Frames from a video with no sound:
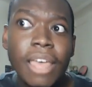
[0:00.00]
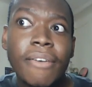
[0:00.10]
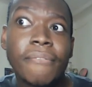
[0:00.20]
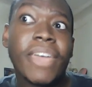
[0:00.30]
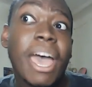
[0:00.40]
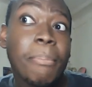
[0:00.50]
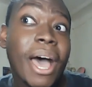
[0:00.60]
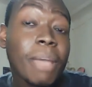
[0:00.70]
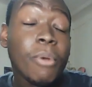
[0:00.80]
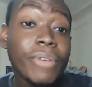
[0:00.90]

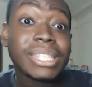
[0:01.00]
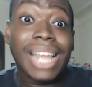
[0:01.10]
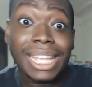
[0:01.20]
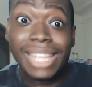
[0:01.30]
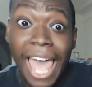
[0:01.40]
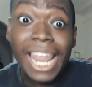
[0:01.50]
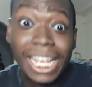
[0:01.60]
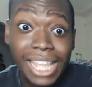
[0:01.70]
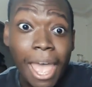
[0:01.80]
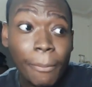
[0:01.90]
vampire movies like
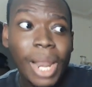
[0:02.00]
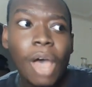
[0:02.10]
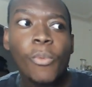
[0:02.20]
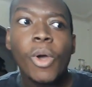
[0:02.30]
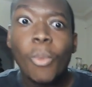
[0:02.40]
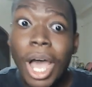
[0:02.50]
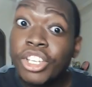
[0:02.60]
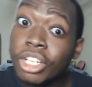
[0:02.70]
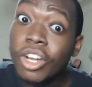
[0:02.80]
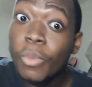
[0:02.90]
that, but I will
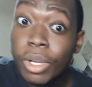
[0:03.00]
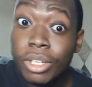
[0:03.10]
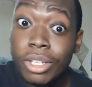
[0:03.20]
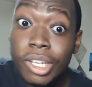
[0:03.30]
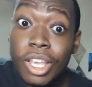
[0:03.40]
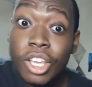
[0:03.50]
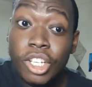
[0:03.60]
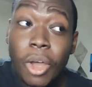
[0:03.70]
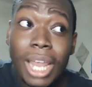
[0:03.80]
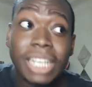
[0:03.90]
watch a good one.
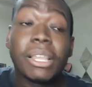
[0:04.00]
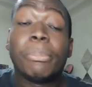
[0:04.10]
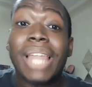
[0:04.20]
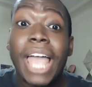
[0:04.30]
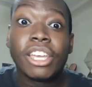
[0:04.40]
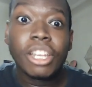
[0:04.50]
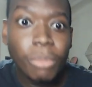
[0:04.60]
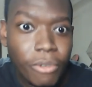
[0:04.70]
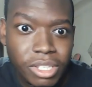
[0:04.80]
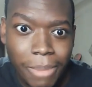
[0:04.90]
You know, I like the Blackula
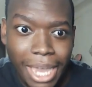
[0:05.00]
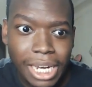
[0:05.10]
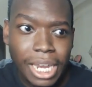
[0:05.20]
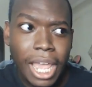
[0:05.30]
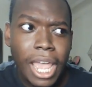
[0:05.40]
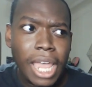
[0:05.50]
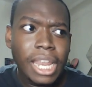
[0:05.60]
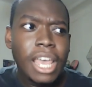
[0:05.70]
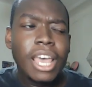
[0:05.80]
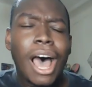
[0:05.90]
movies from back in the day,
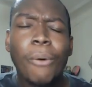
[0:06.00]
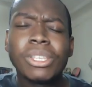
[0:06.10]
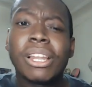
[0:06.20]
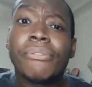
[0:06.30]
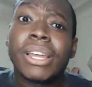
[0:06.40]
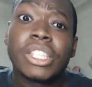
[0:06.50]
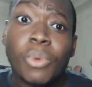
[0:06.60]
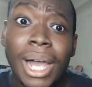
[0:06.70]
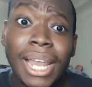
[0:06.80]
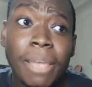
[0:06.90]
and I wasn't a fan of
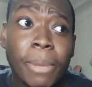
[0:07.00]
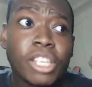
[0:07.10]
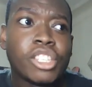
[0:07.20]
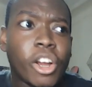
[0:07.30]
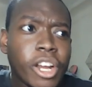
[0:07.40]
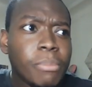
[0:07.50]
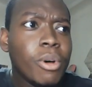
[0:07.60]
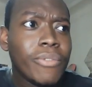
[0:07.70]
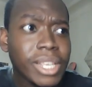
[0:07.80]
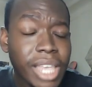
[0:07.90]
Twilight, but certain
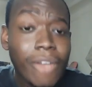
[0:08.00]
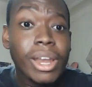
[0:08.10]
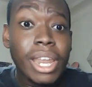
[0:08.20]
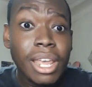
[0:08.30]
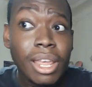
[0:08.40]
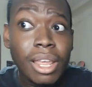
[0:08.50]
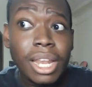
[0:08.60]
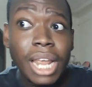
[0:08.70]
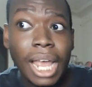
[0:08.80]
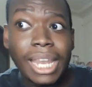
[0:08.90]
movies here and there
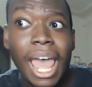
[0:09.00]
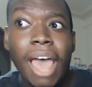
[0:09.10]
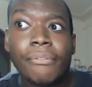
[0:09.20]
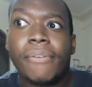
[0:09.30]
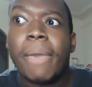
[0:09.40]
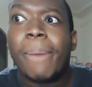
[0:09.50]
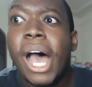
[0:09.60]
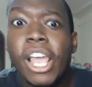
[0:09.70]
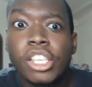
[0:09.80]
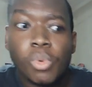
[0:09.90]
that have
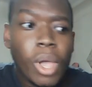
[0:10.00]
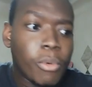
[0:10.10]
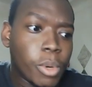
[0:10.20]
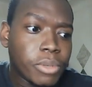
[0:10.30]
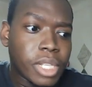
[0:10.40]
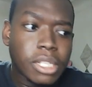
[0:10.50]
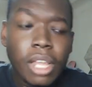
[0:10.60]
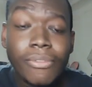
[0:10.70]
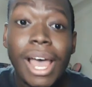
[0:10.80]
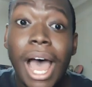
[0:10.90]
vampires, werewolves, and
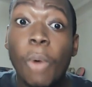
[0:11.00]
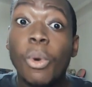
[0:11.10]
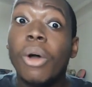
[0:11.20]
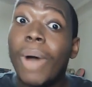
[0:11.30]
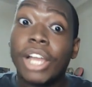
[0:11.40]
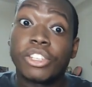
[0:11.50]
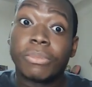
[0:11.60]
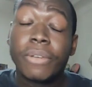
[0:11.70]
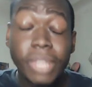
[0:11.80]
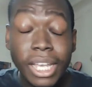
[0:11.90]
stuff, I will watch them
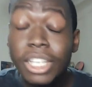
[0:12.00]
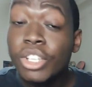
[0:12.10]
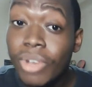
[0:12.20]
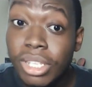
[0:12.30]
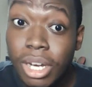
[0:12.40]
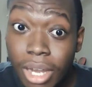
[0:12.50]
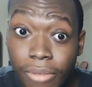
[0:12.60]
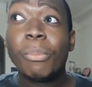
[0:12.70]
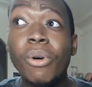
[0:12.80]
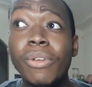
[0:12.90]
if they're interesting
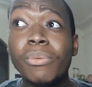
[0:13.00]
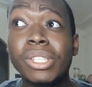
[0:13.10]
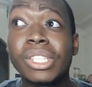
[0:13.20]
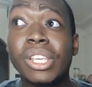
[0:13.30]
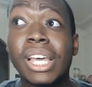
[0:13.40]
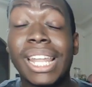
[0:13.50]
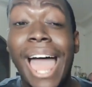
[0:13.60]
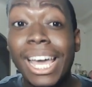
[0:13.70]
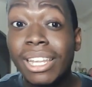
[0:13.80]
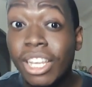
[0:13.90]
enough. The movie was
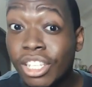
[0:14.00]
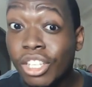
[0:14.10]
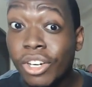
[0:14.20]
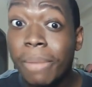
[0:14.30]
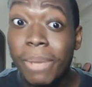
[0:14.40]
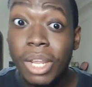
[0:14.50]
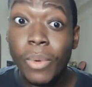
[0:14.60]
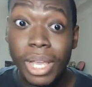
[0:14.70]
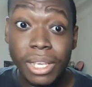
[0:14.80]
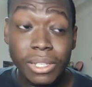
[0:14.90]
lackluster in many
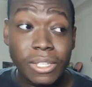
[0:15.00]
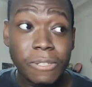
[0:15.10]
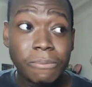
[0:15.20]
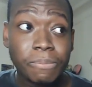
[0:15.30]
ways.